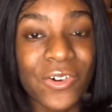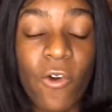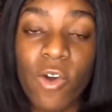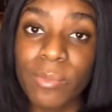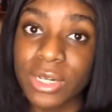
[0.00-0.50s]

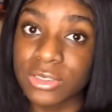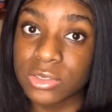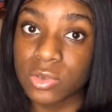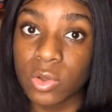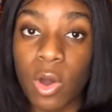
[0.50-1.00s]
or middle
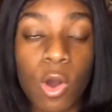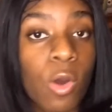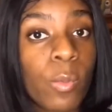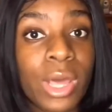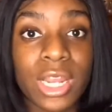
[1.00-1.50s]
school
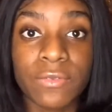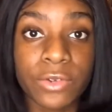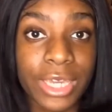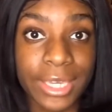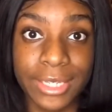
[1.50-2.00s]
or whatever
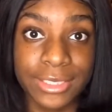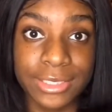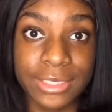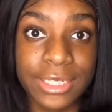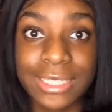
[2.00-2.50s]
age,
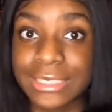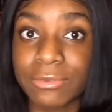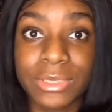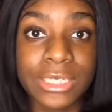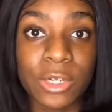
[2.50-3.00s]
because it
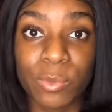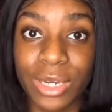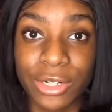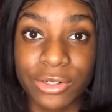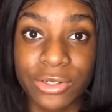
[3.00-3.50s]
really don't
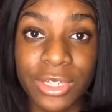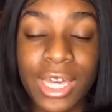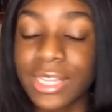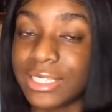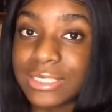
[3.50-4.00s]
matter.
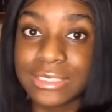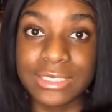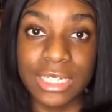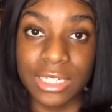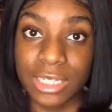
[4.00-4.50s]
This is
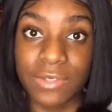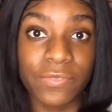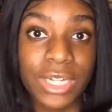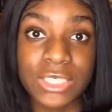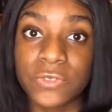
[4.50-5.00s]

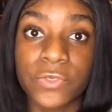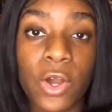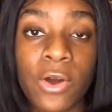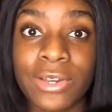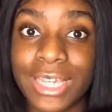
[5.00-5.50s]
advice for
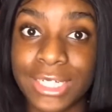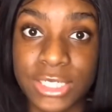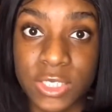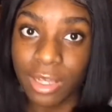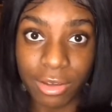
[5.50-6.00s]
all
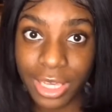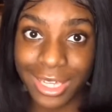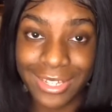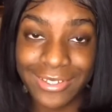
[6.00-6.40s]
ages, okay?